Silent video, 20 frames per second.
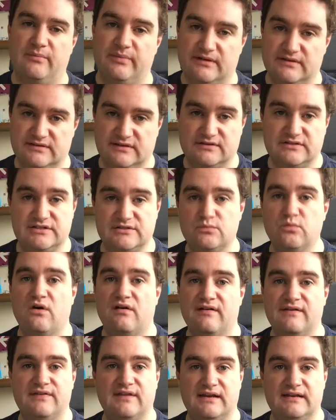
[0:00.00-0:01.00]
because I just
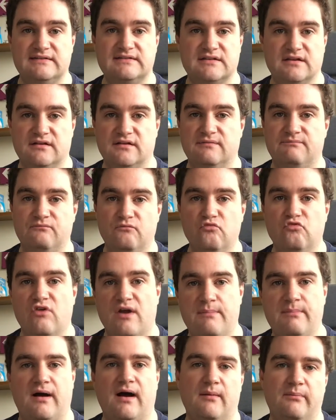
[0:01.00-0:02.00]
worried that it's going to
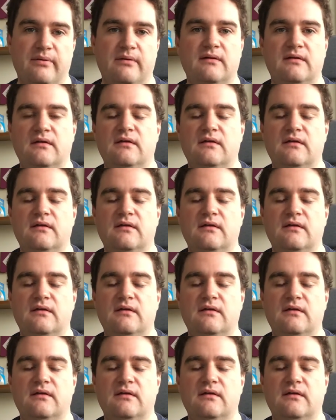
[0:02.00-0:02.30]
rip up